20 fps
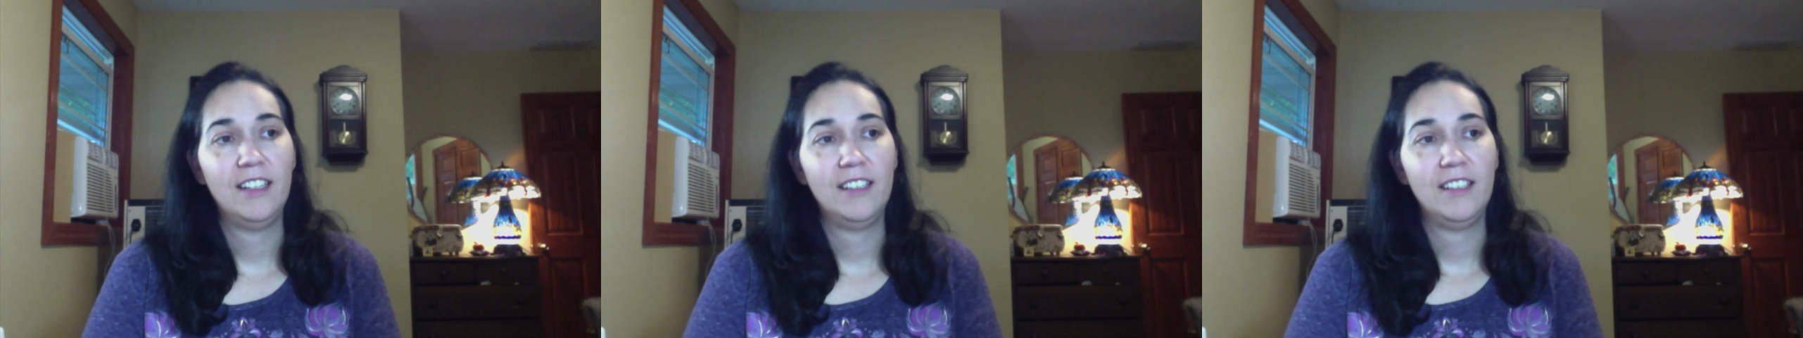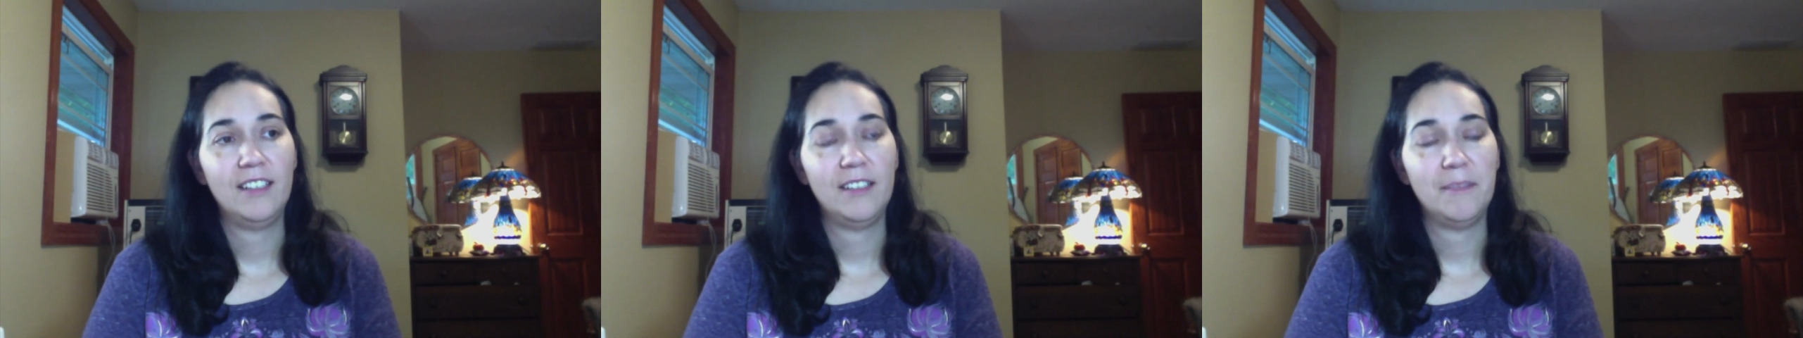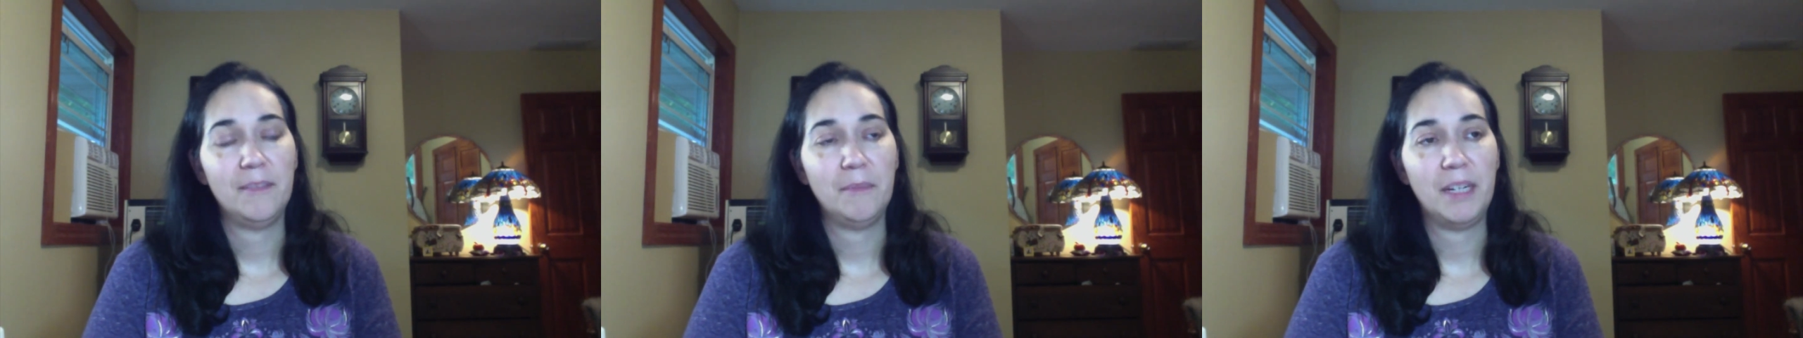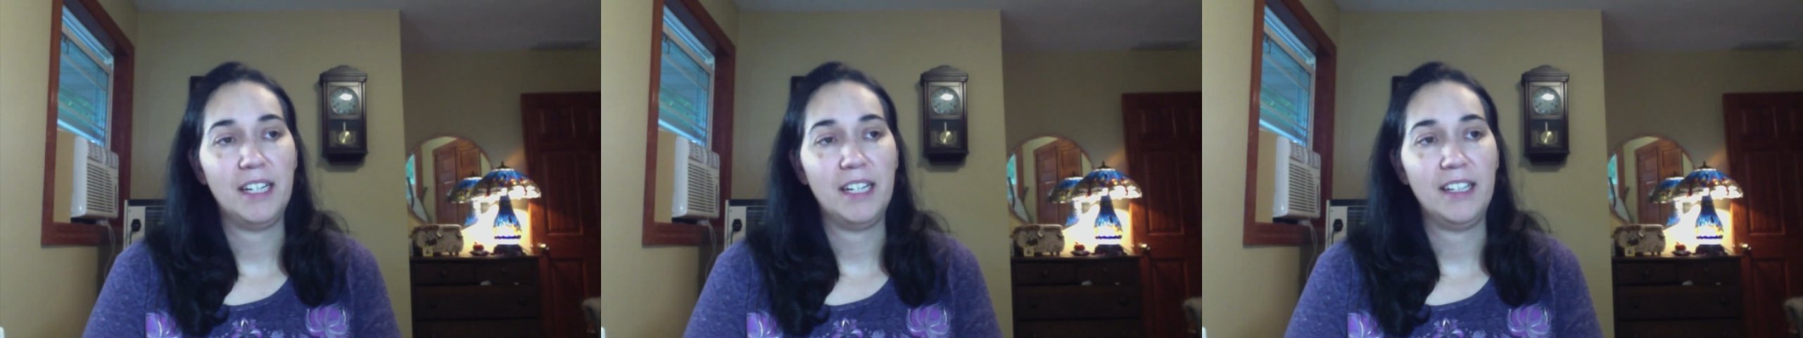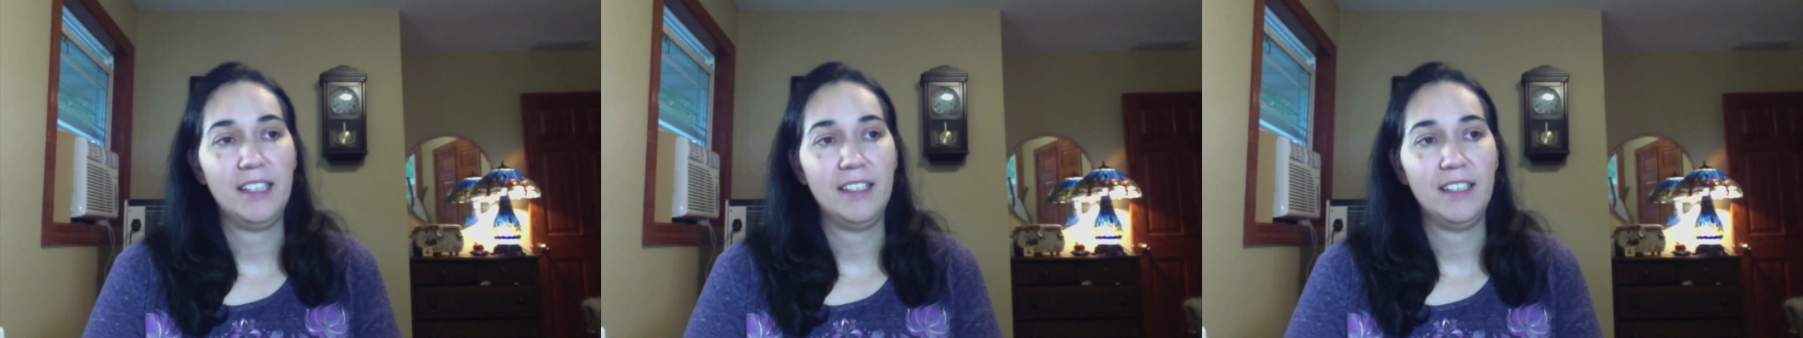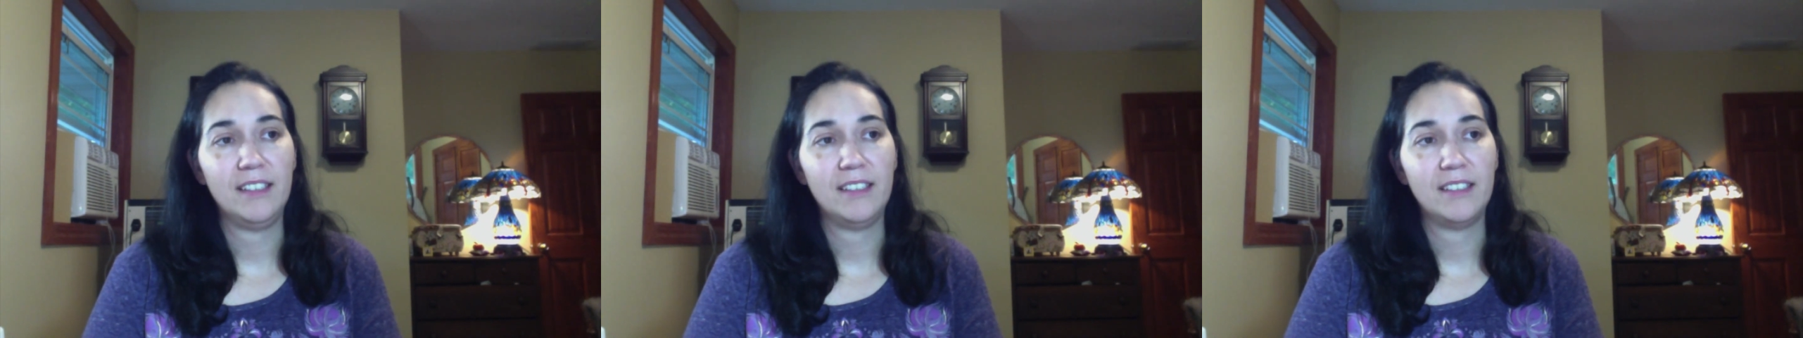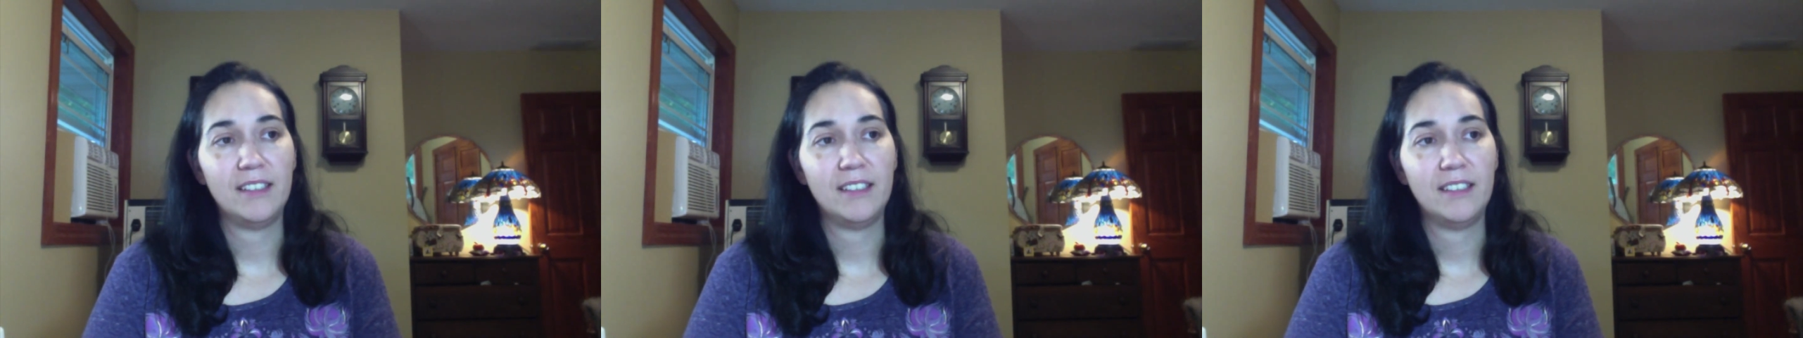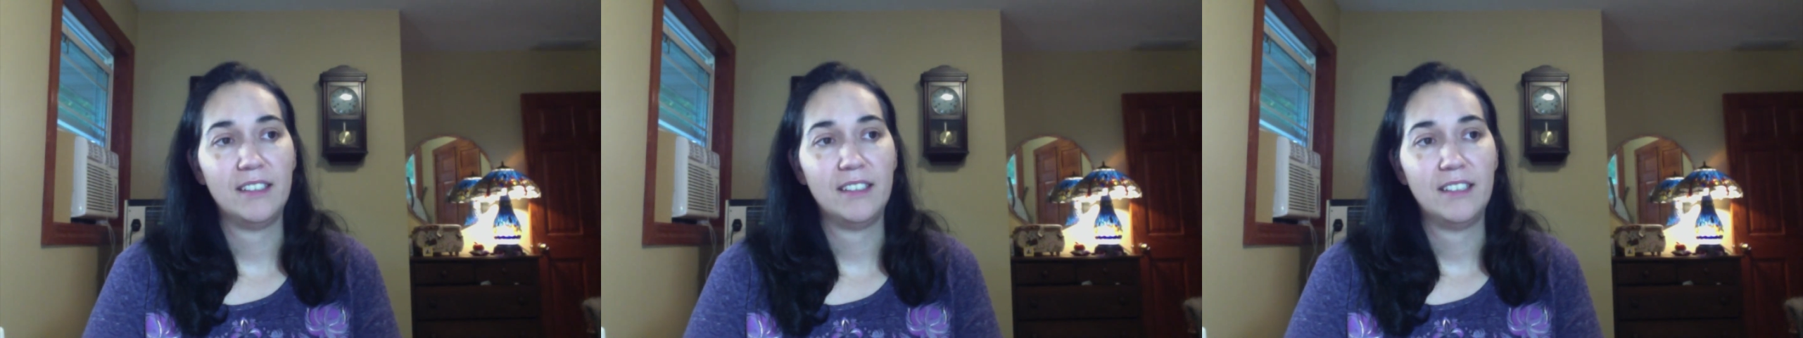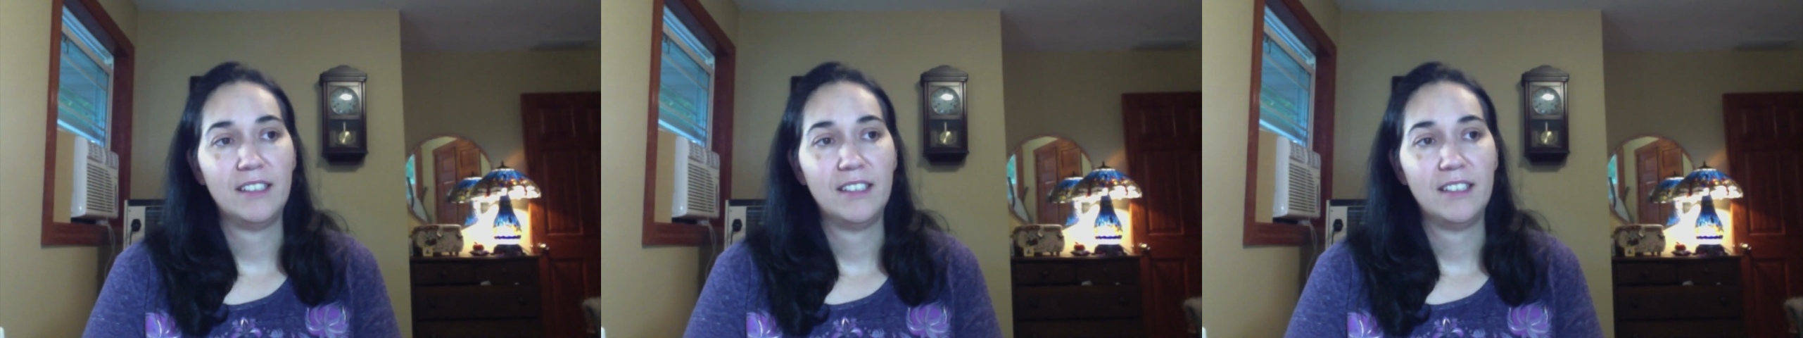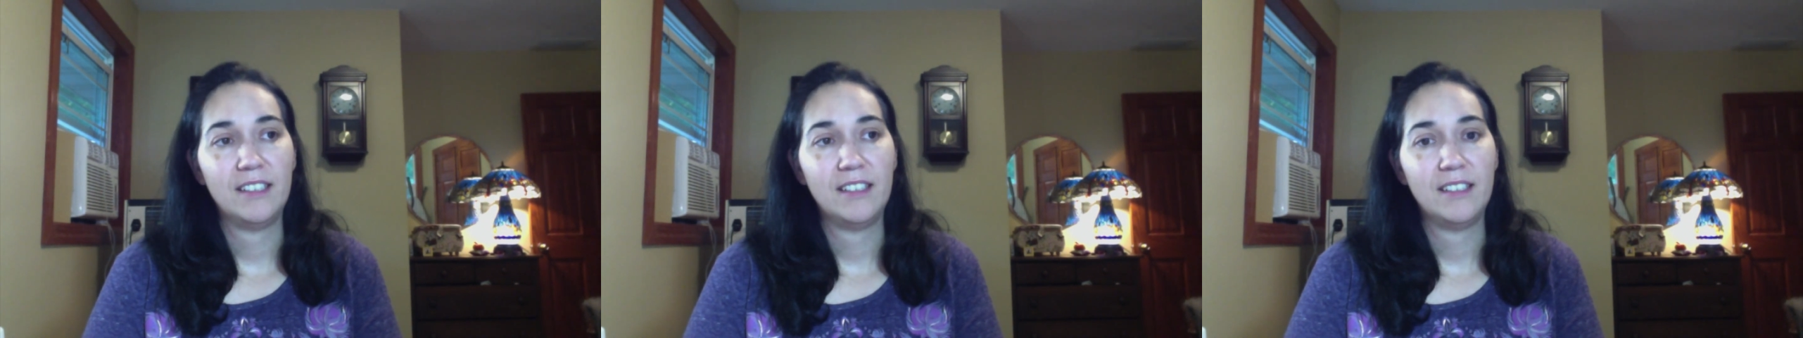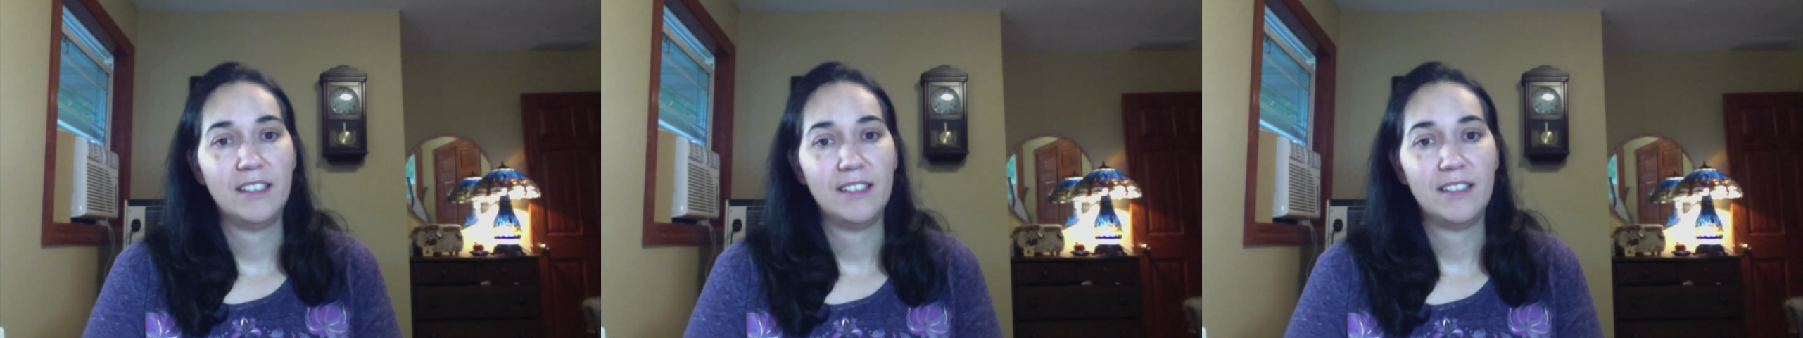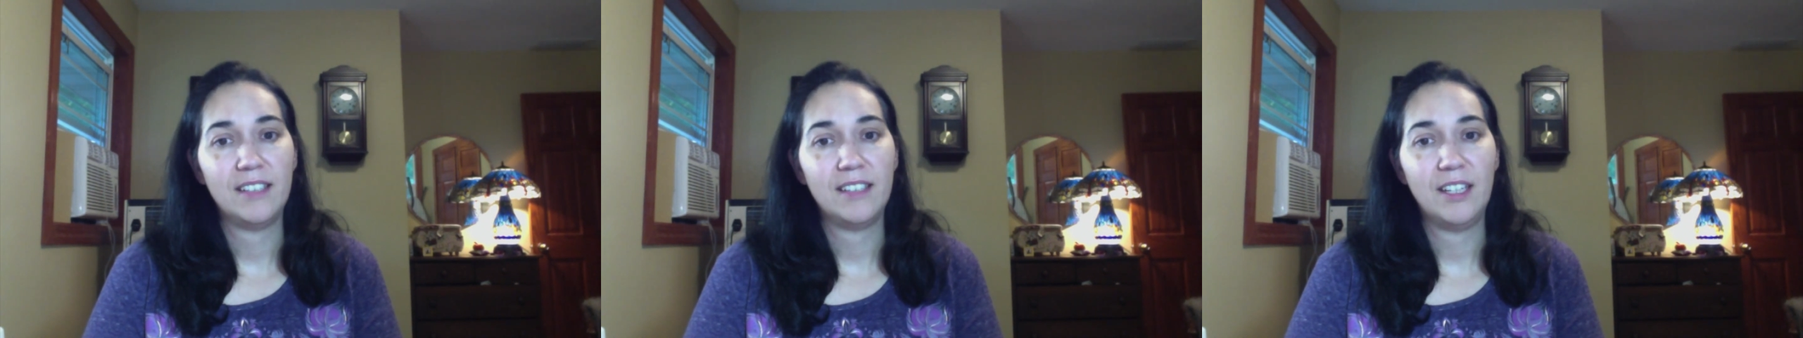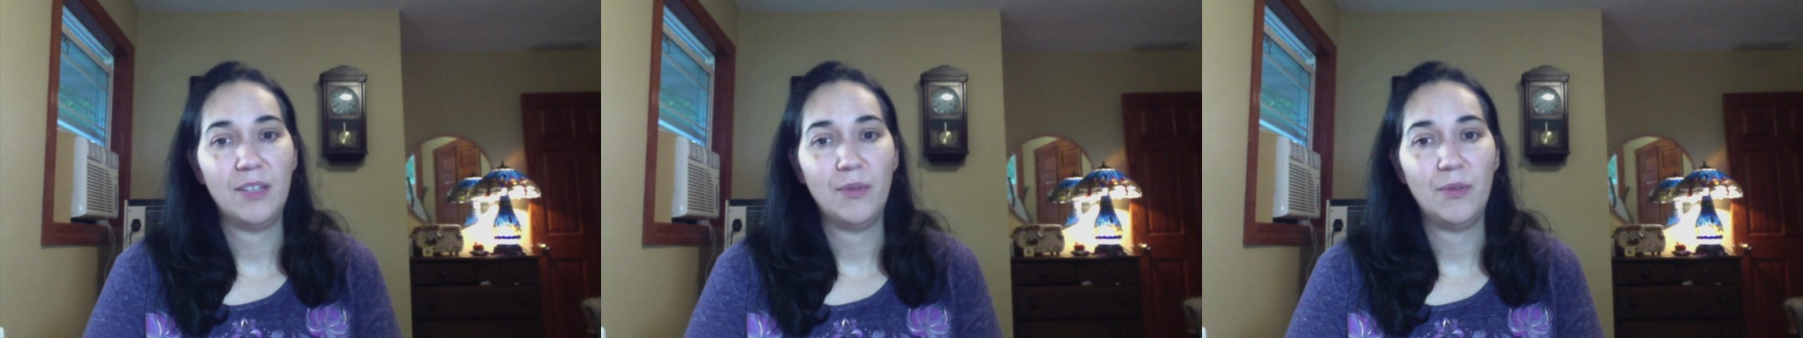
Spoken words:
My son